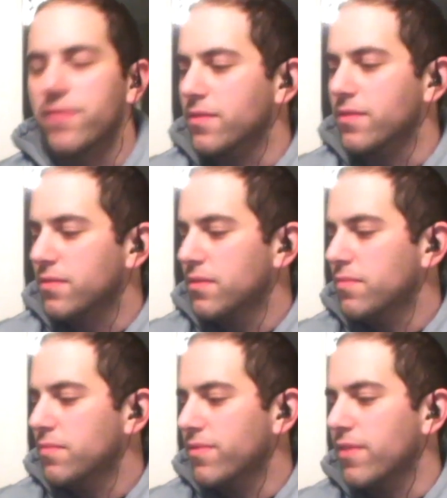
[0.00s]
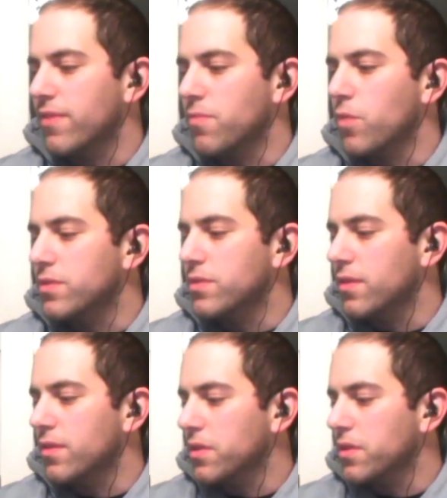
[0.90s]
probably one of my favorite
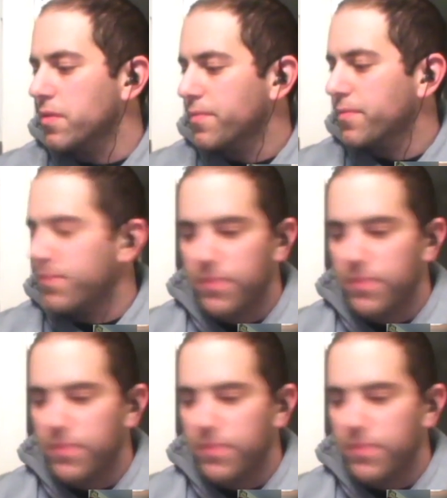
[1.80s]
moments of the whole year.